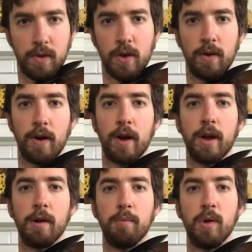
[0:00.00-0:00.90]
Alright,
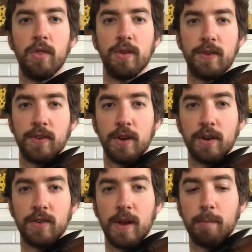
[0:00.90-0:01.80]
but this is an
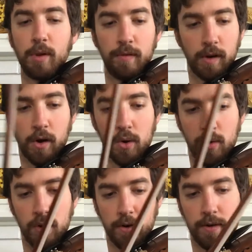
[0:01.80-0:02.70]
example of a
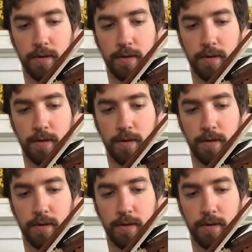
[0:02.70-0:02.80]
chord.